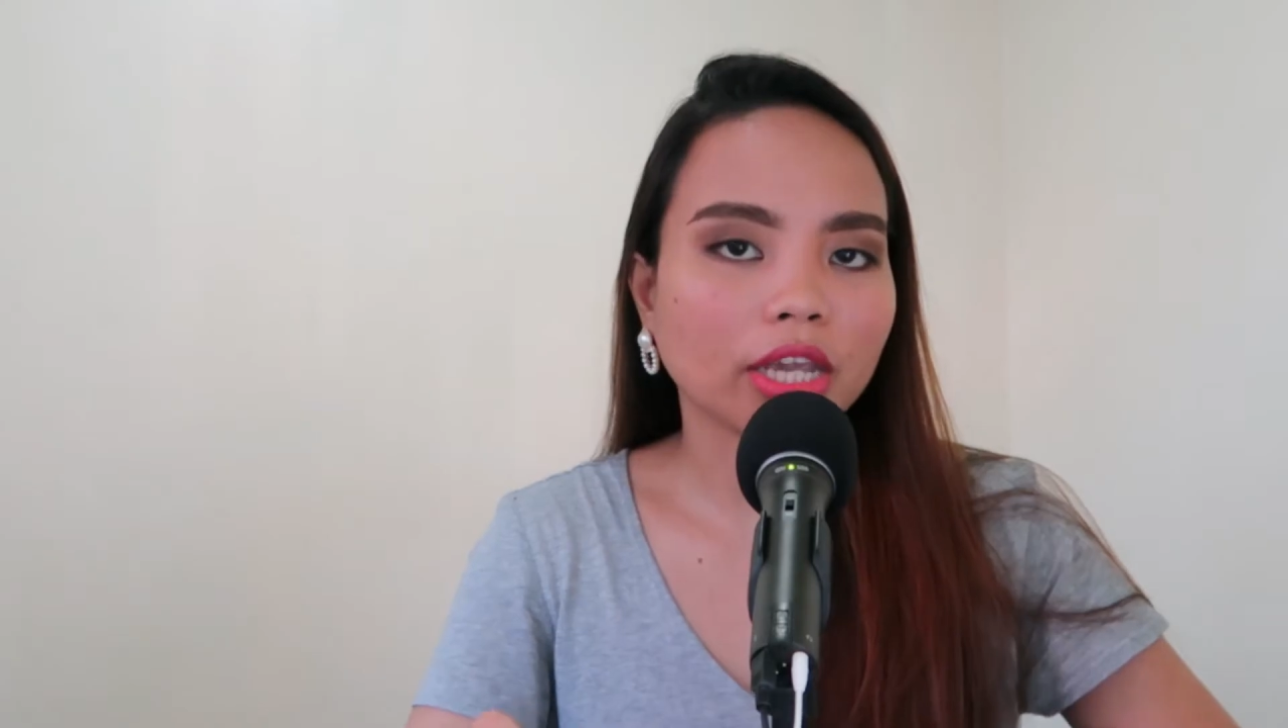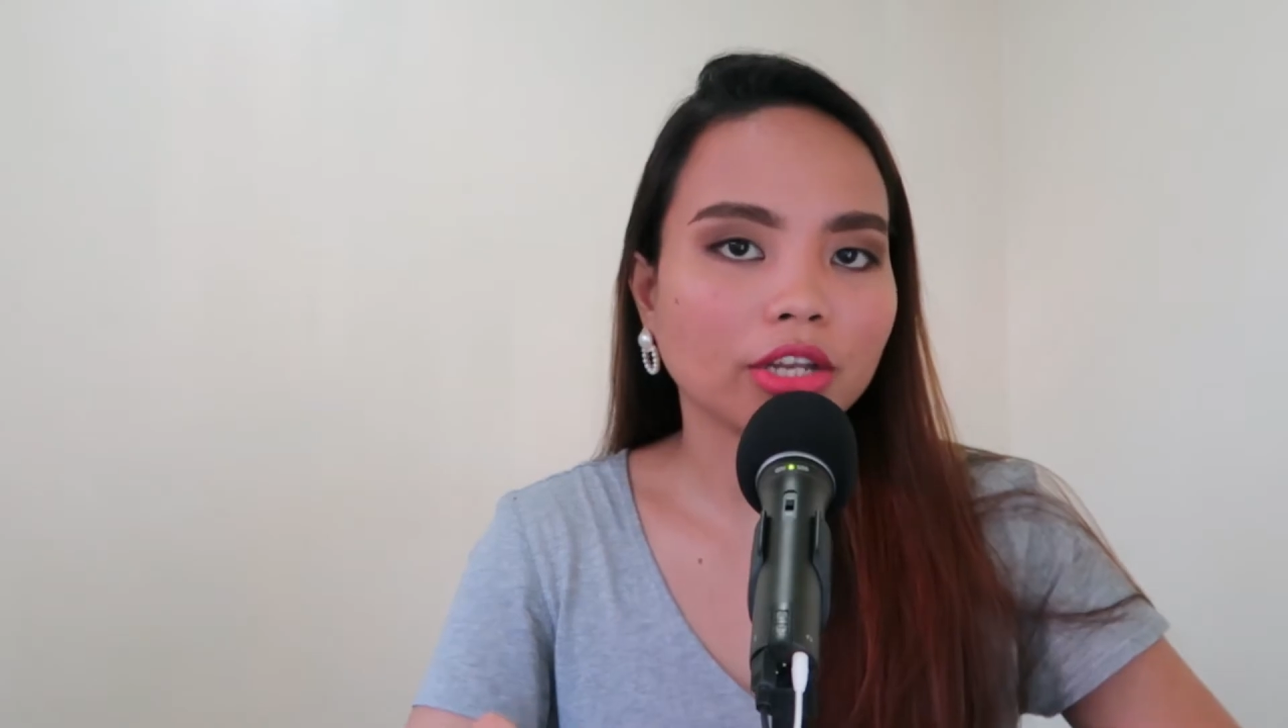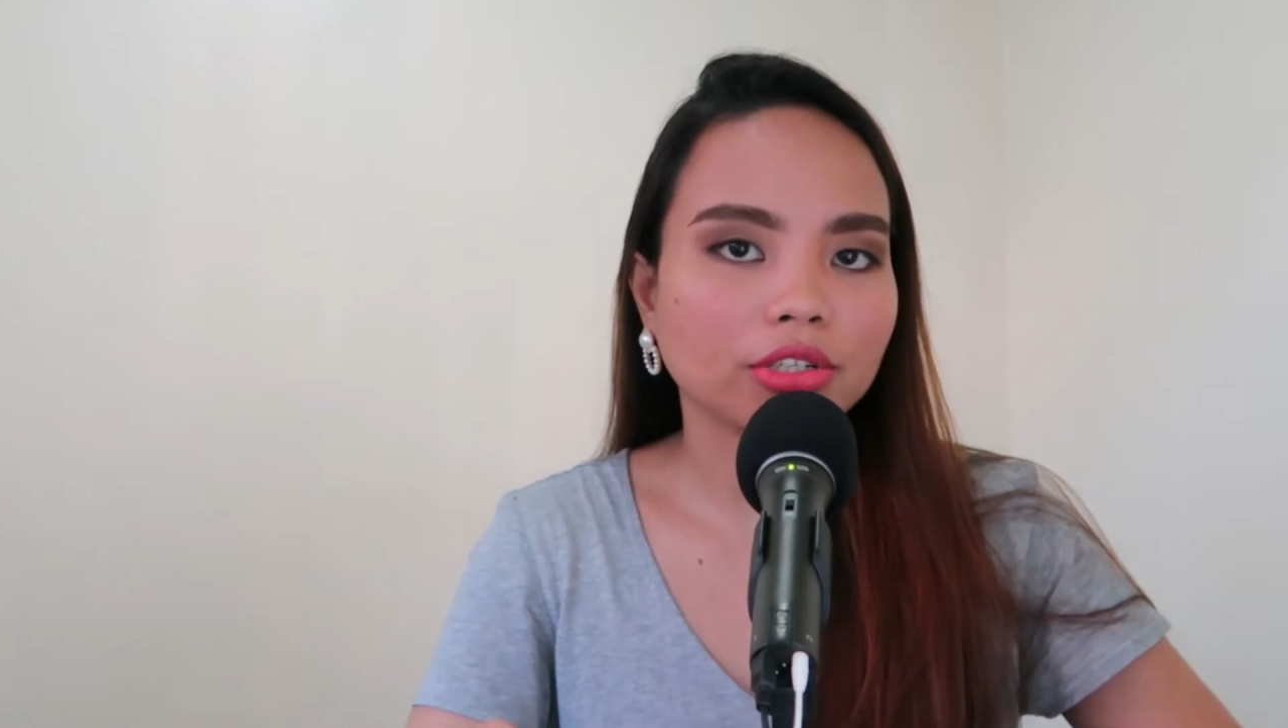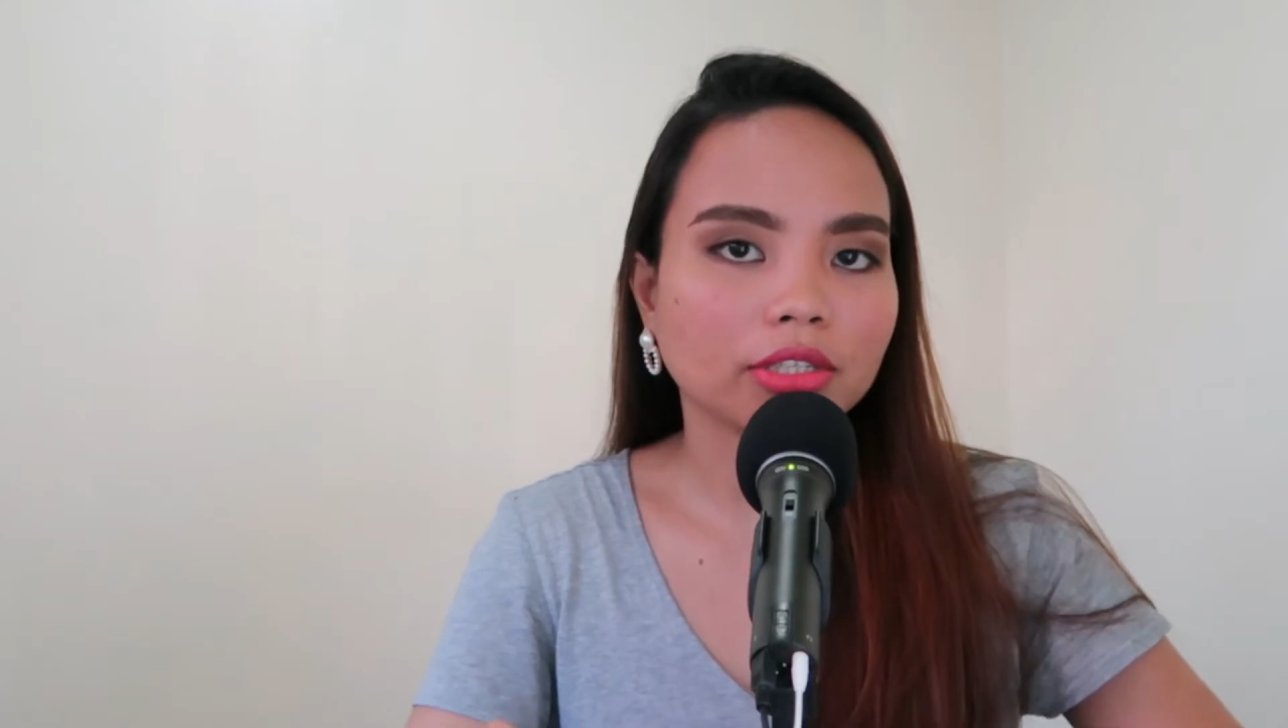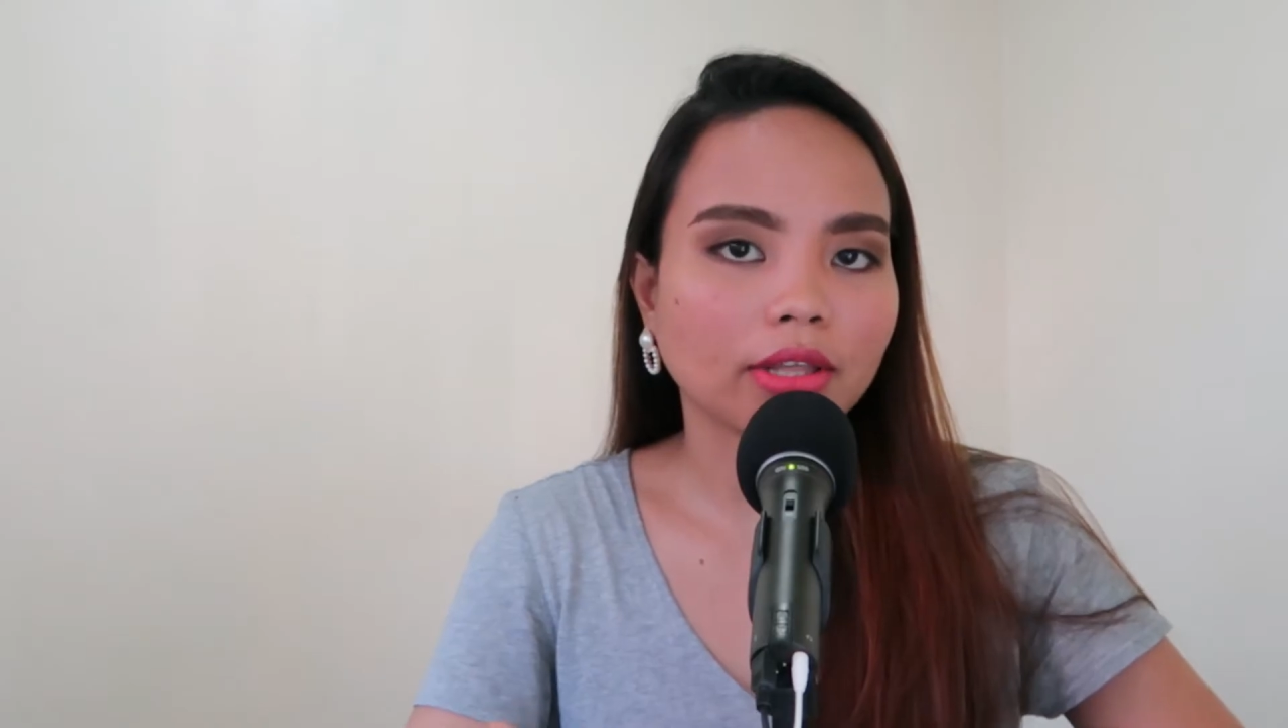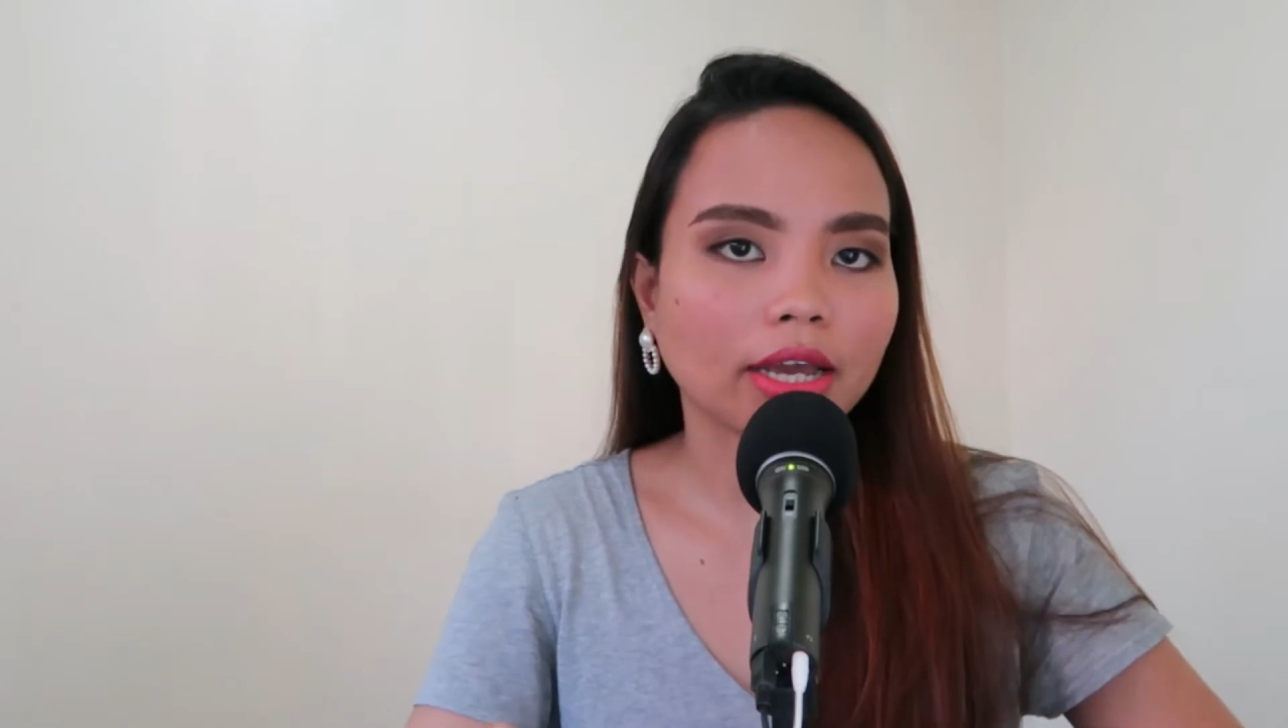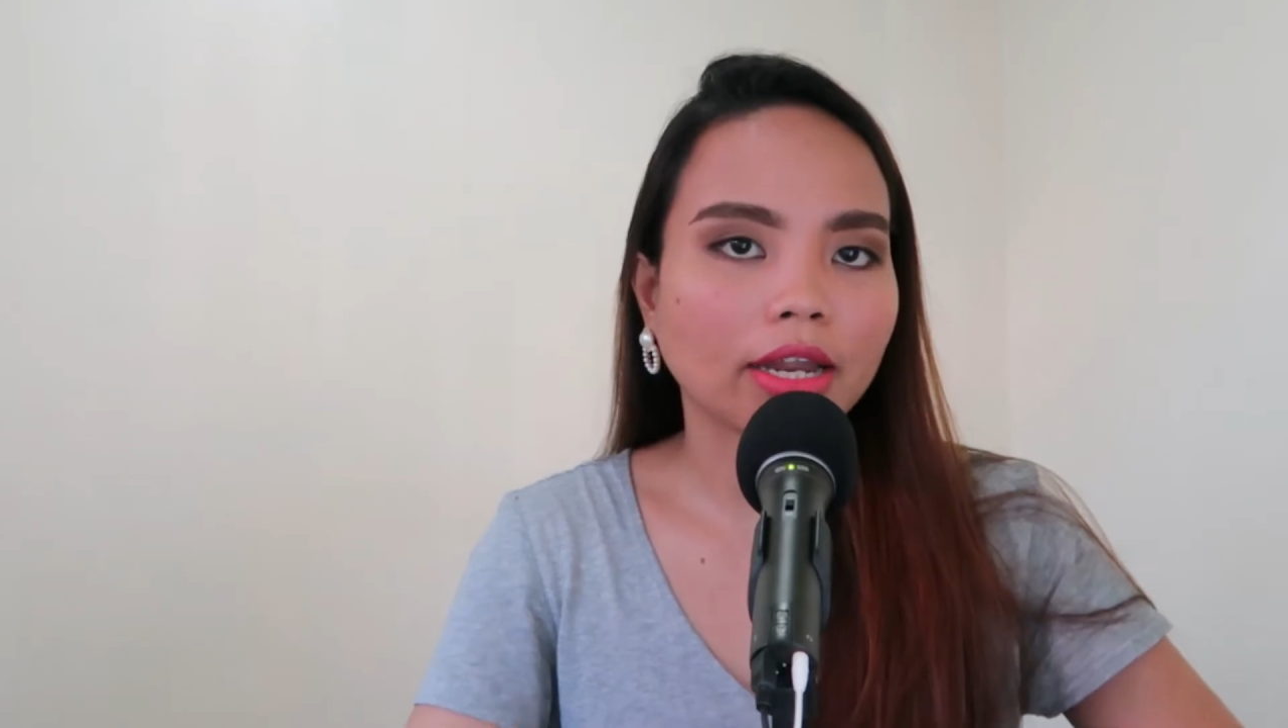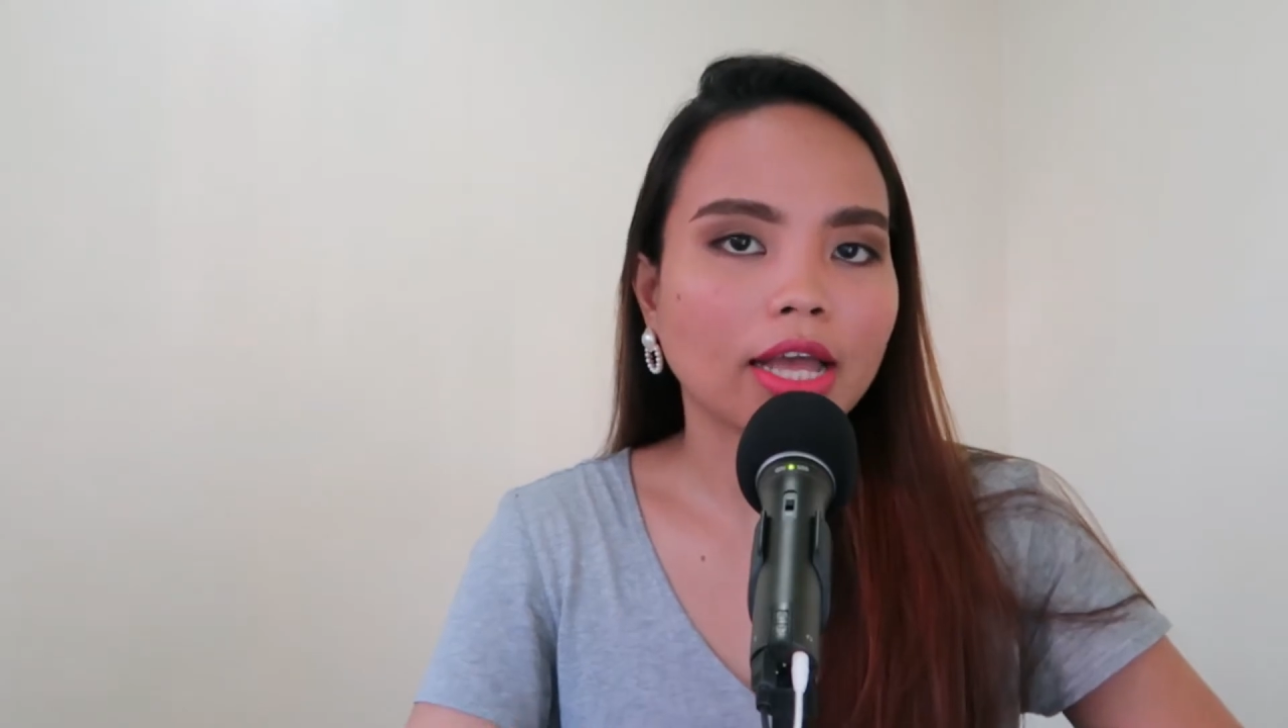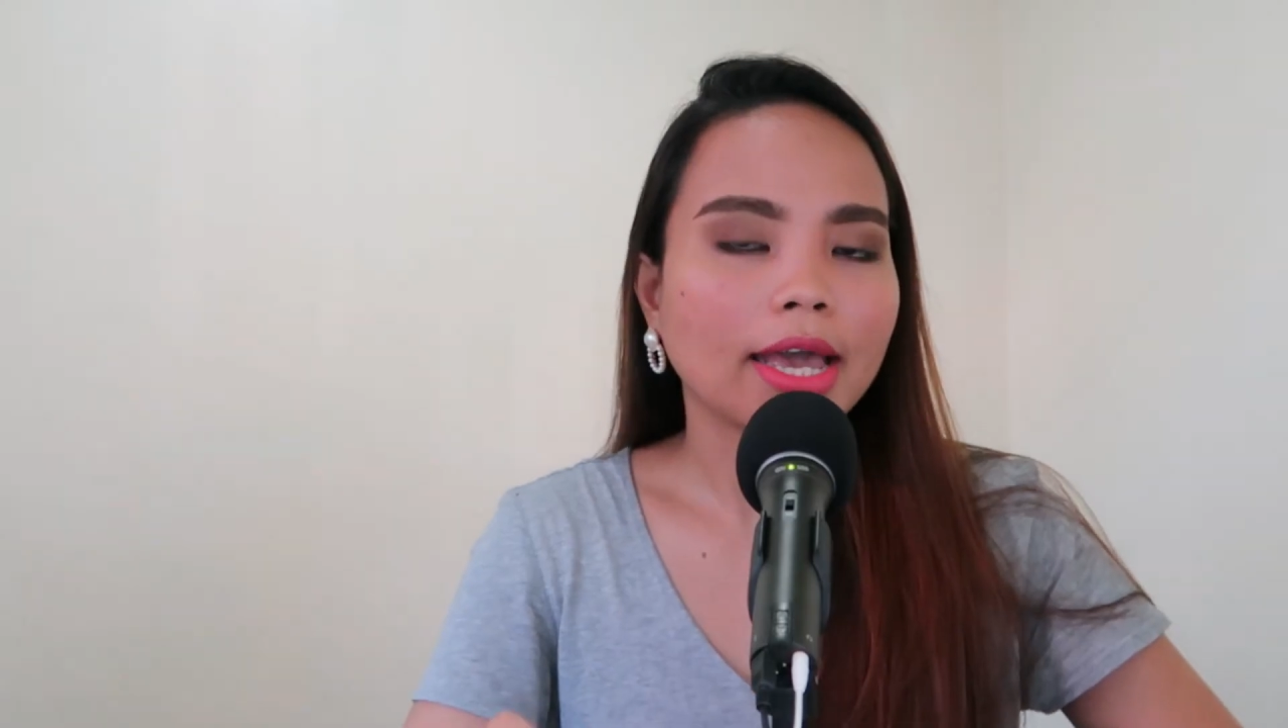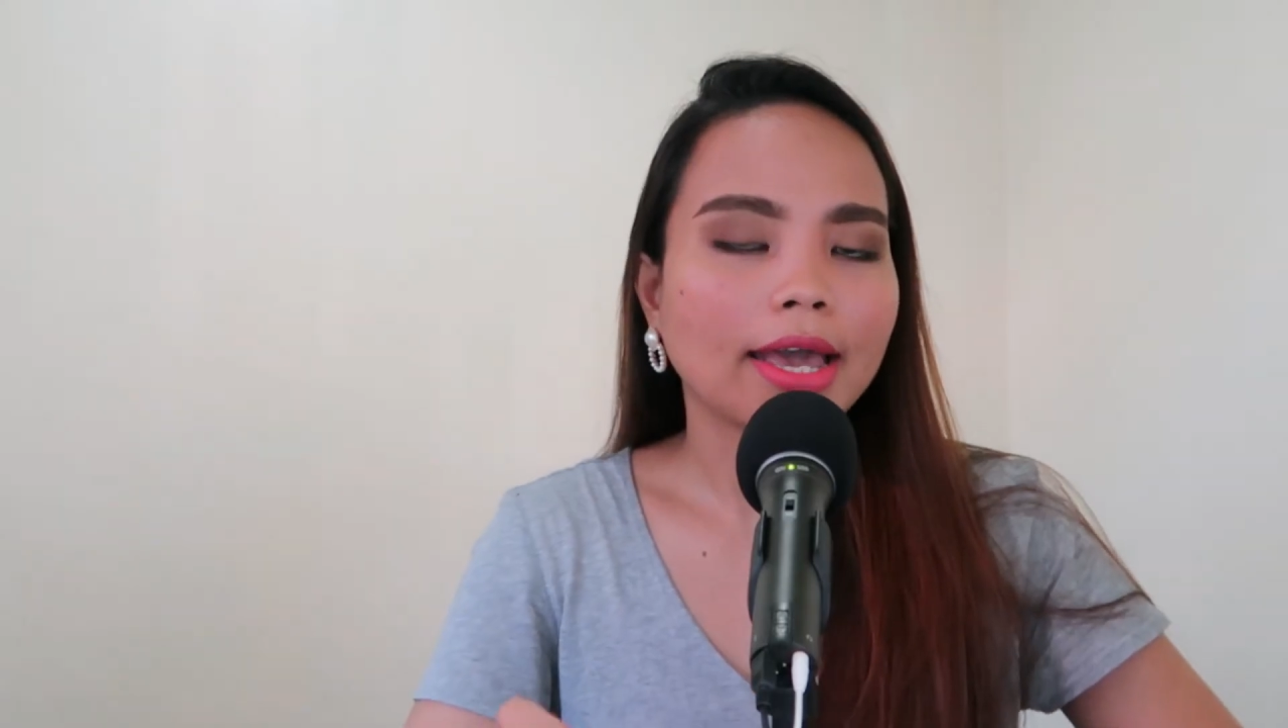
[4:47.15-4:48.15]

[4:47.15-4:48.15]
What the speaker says: agents that